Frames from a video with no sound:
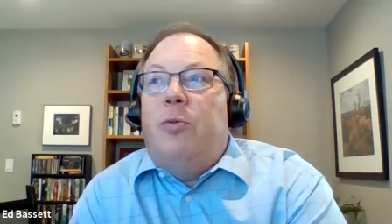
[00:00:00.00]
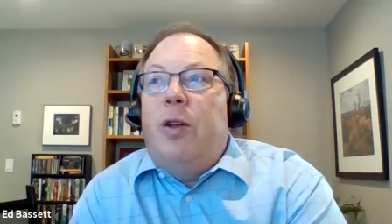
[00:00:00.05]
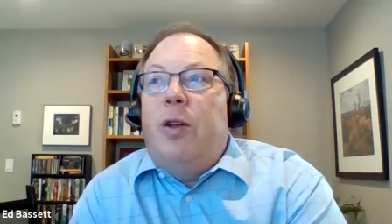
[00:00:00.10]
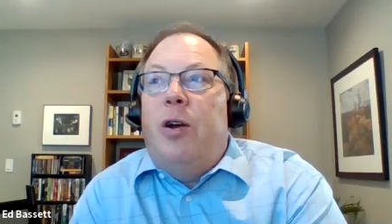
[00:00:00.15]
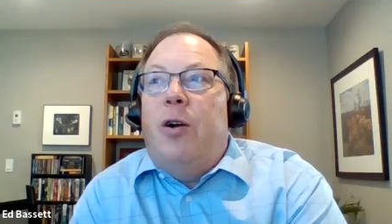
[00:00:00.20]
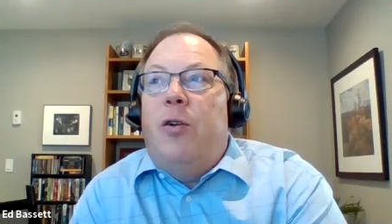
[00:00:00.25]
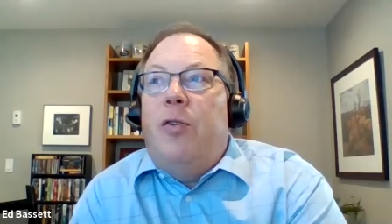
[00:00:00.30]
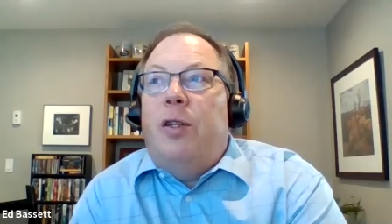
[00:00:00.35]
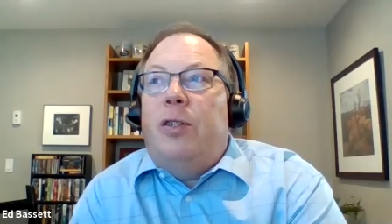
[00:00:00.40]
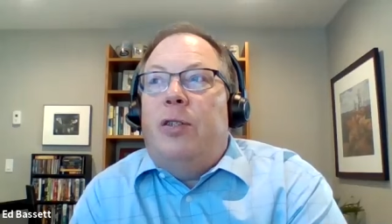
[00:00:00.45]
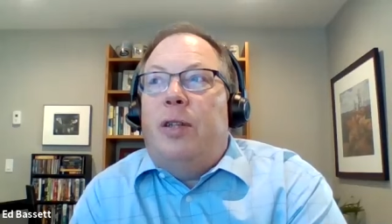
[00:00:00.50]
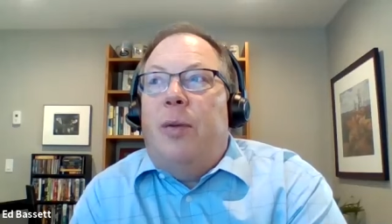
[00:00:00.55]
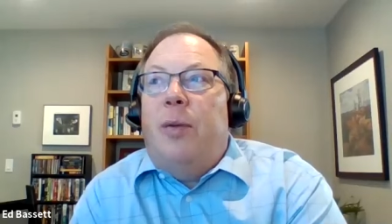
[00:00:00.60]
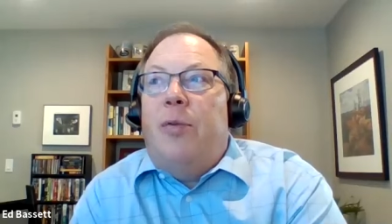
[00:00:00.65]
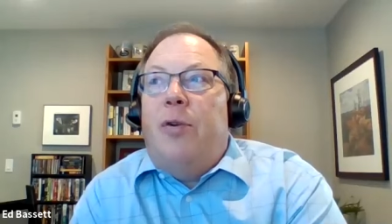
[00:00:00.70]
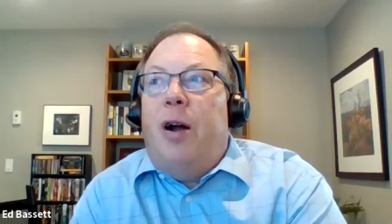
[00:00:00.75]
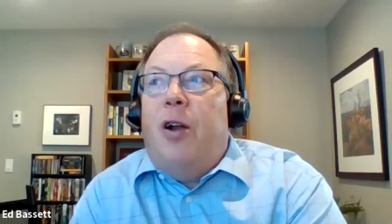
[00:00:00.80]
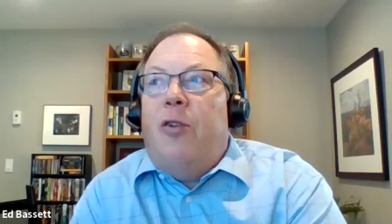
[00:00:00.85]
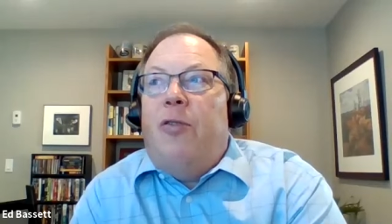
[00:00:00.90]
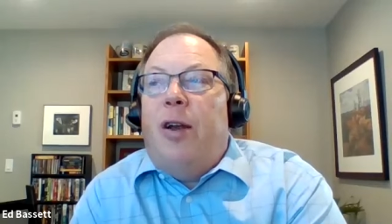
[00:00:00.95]
we know that
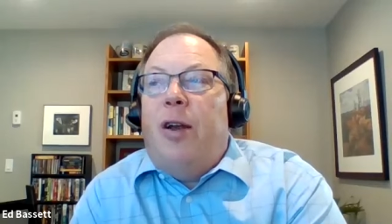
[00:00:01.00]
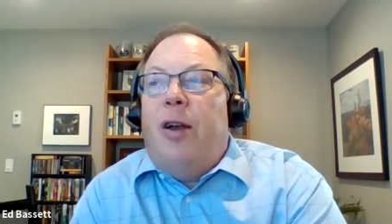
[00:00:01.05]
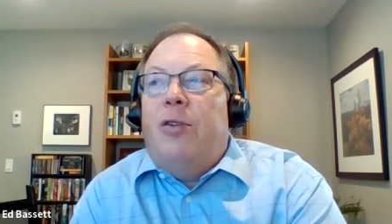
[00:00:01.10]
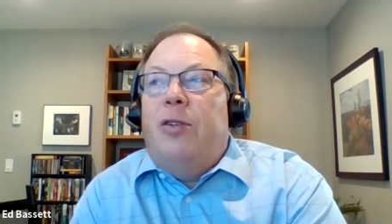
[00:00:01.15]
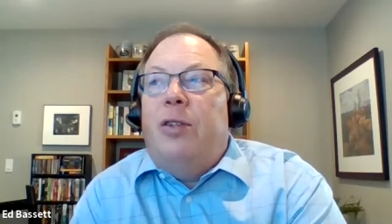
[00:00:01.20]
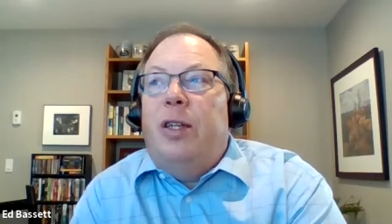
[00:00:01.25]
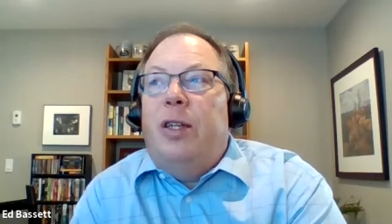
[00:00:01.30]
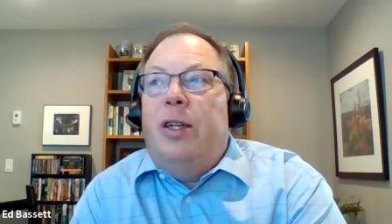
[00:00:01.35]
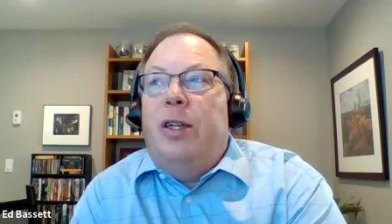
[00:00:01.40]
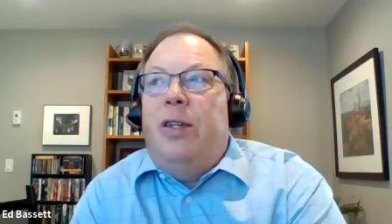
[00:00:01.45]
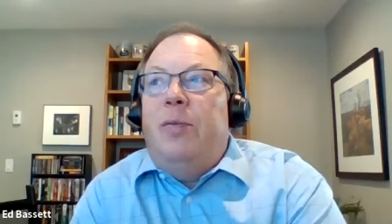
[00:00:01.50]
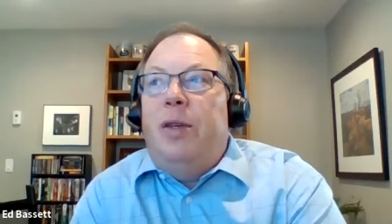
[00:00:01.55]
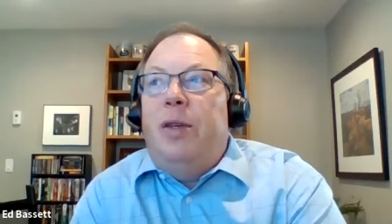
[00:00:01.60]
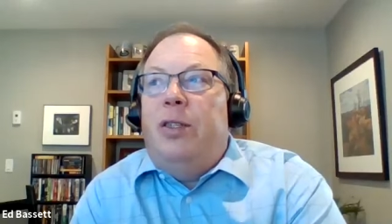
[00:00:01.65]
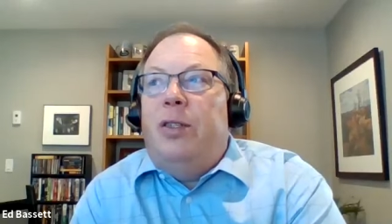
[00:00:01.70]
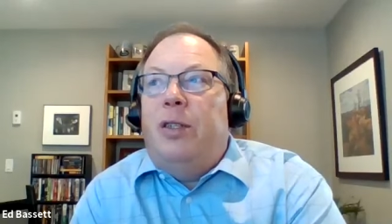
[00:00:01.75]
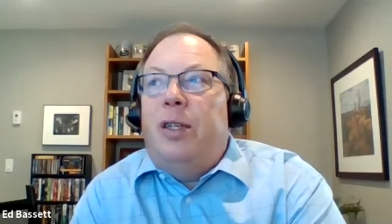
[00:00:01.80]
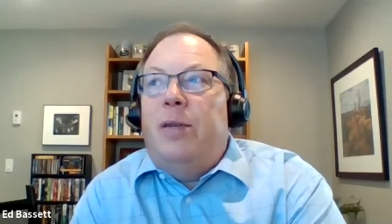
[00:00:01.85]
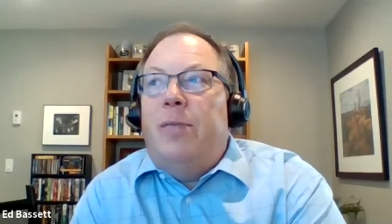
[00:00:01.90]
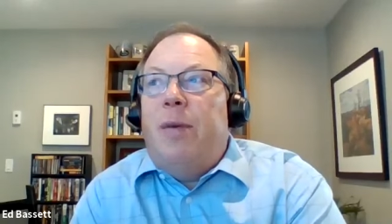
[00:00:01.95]
subcontractors need to be
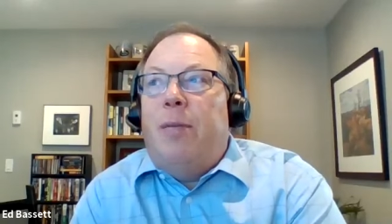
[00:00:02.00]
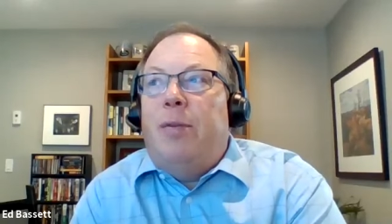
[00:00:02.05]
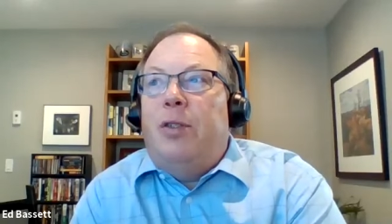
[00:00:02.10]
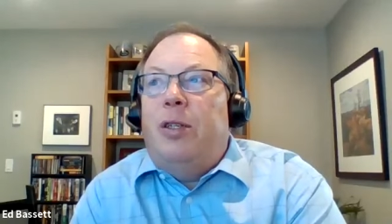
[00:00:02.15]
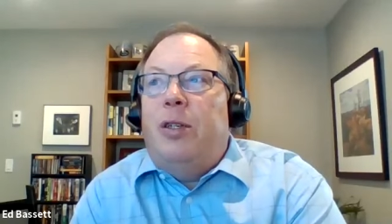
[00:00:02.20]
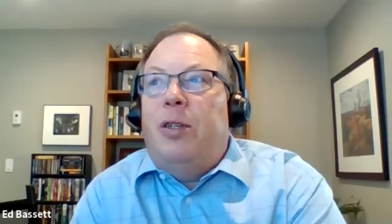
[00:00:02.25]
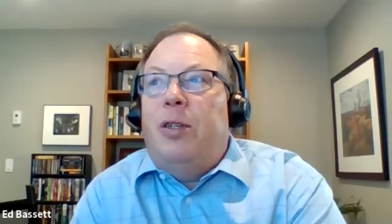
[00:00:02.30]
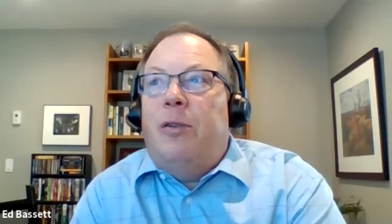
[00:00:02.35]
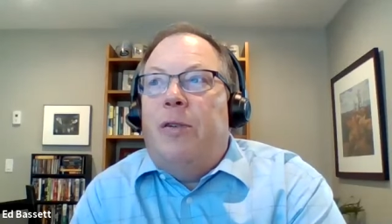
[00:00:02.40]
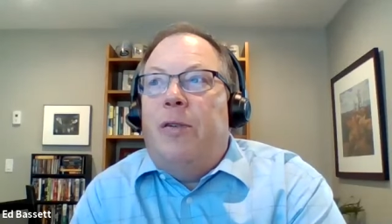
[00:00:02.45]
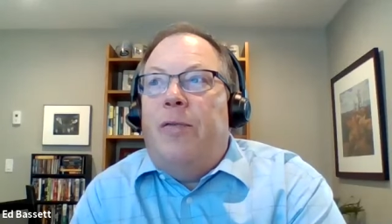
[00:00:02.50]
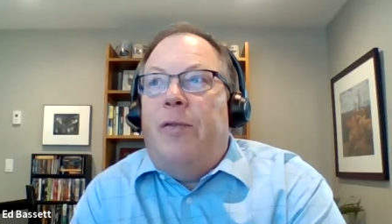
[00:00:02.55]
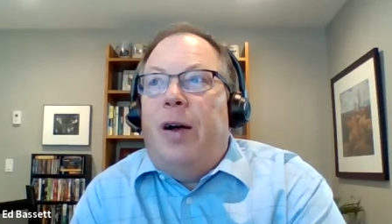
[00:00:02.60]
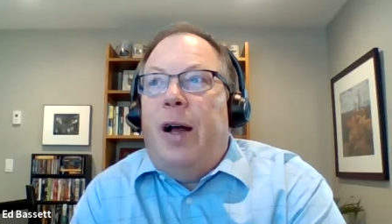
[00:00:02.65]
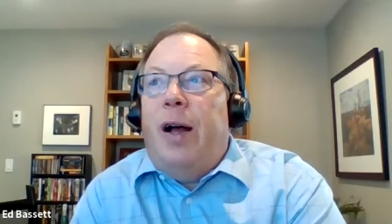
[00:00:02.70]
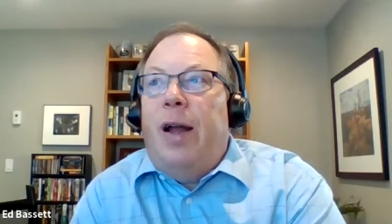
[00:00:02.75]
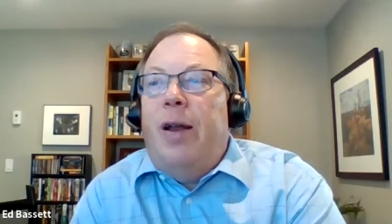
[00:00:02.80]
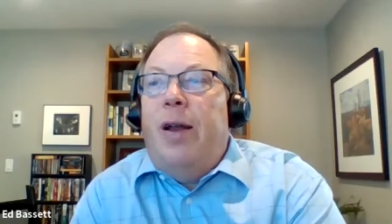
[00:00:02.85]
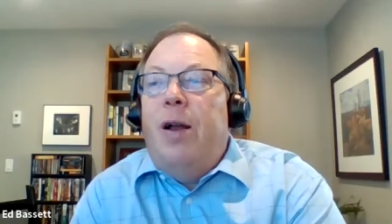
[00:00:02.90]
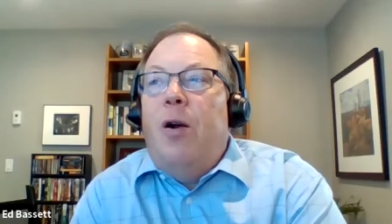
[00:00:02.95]
CMMC
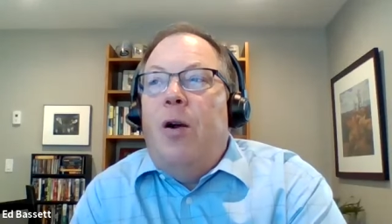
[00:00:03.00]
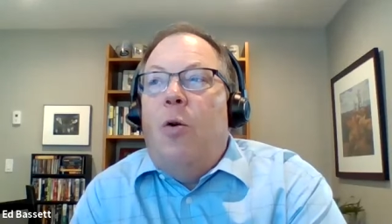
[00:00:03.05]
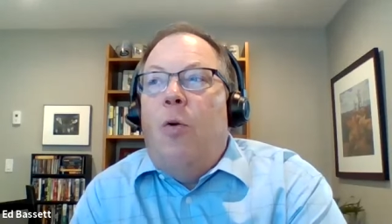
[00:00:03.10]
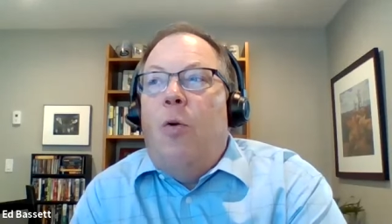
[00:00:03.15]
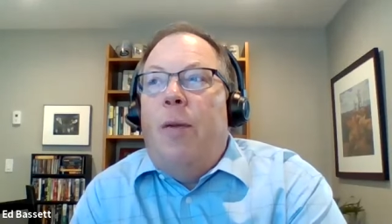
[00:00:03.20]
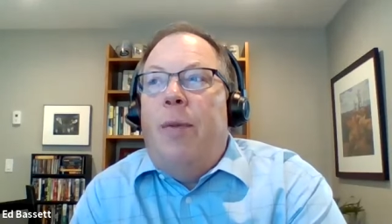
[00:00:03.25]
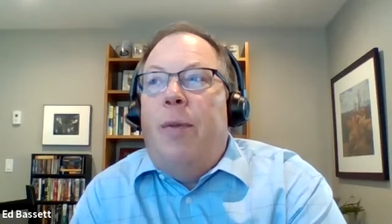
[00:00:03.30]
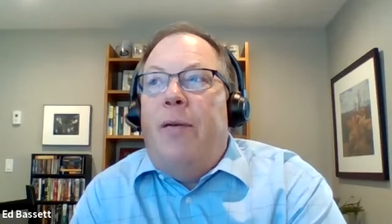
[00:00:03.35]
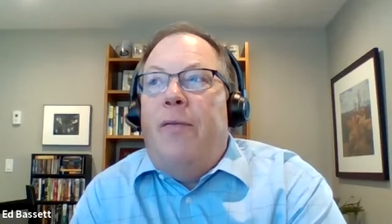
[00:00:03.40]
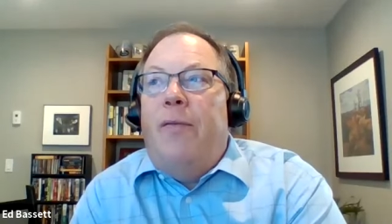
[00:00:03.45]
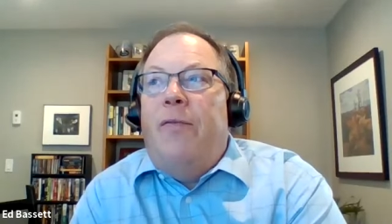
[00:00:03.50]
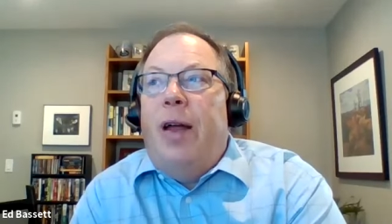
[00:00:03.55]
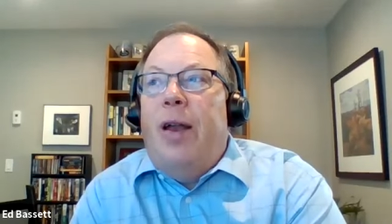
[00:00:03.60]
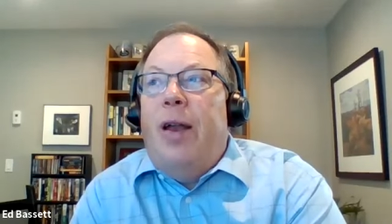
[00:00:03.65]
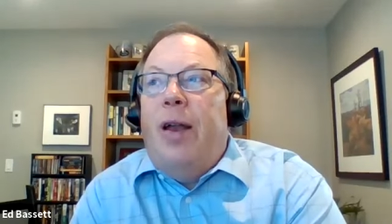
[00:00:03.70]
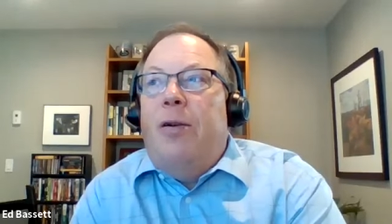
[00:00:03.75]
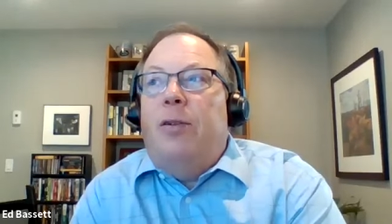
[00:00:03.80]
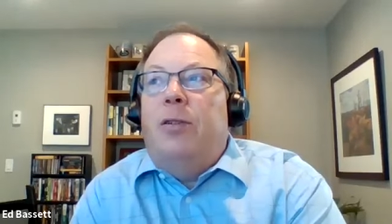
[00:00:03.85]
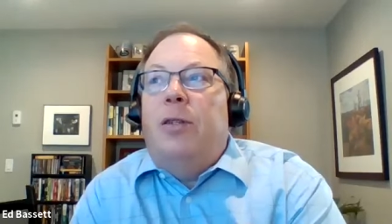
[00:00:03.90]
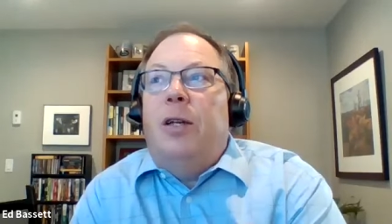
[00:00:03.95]
certified. What about
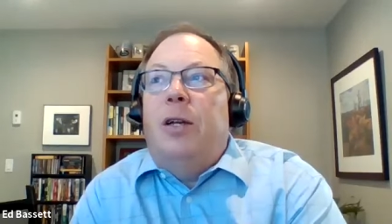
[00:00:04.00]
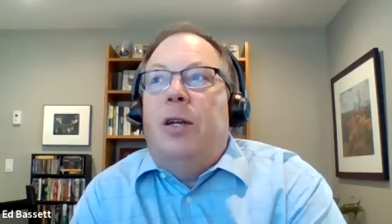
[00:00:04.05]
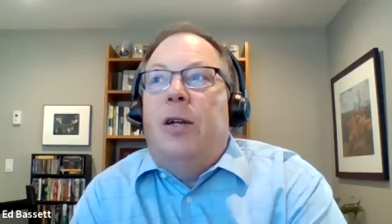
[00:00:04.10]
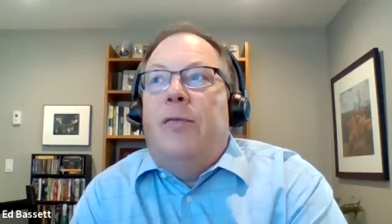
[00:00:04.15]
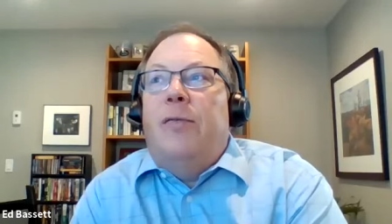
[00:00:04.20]
vendors?